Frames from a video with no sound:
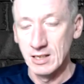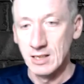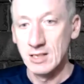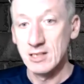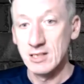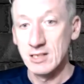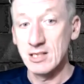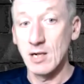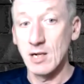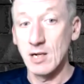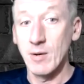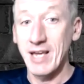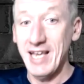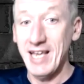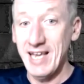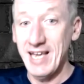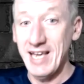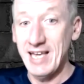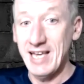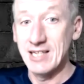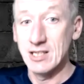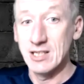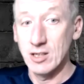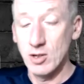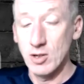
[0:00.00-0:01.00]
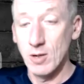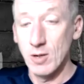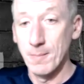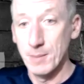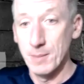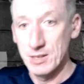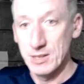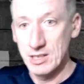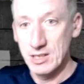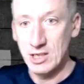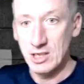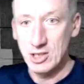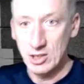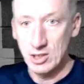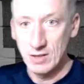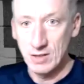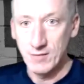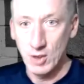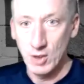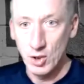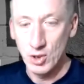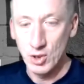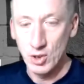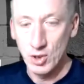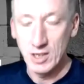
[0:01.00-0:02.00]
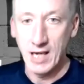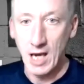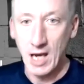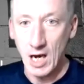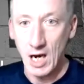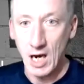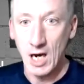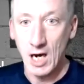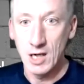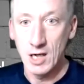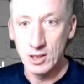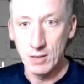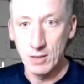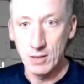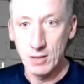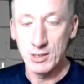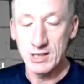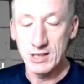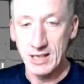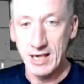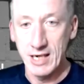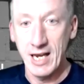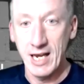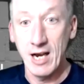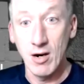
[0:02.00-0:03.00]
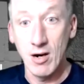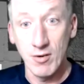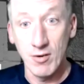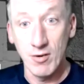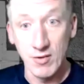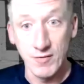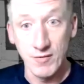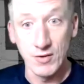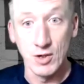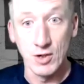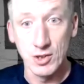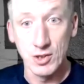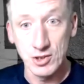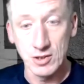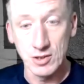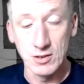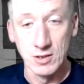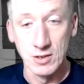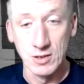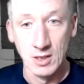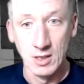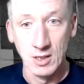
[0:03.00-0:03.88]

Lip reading: So it is a competition of who can get 100% out of the version